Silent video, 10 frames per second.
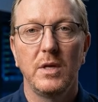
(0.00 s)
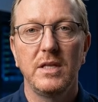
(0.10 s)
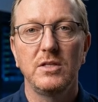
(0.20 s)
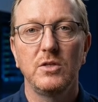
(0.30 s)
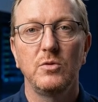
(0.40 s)
We
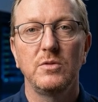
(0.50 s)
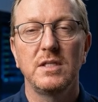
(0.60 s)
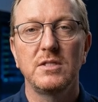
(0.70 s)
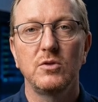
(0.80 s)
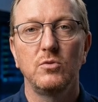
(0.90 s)
need to use
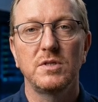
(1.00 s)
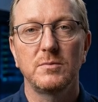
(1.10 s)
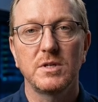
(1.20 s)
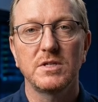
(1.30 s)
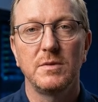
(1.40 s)
these tools
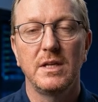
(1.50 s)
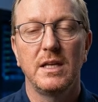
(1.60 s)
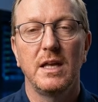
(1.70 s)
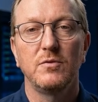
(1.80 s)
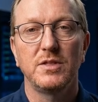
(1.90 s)

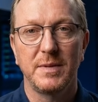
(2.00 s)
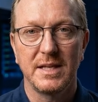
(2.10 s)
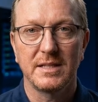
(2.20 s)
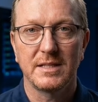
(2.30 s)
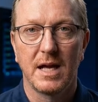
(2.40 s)
responsibly and
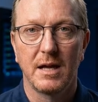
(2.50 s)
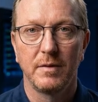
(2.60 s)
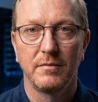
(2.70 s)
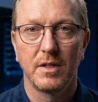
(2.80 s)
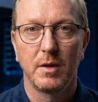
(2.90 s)
respect the time
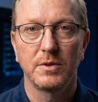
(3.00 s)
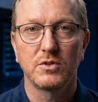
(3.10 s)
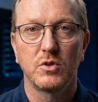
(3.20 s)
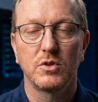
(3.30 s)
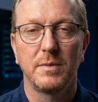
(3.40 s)
of the open
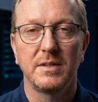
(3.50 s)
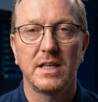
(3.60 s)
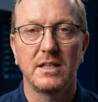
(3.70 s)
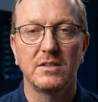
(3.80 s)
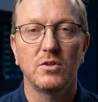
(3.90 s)
source
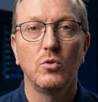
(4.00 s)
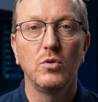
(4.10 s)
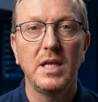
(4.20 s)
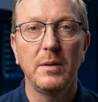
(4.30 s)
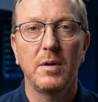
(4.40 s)
maintainers who
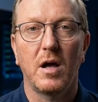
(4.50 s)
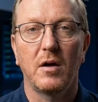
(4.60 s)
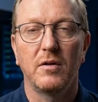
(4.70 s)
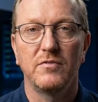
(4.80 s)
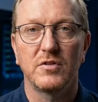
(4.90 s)
keep
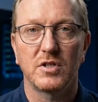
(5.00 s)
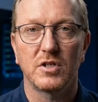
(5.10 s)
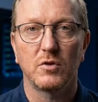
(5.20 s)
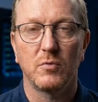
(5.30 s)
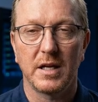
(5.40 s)
our
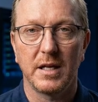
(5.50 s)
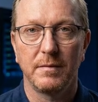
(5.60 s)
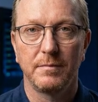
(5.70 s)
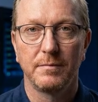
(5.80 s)
infrastructure running.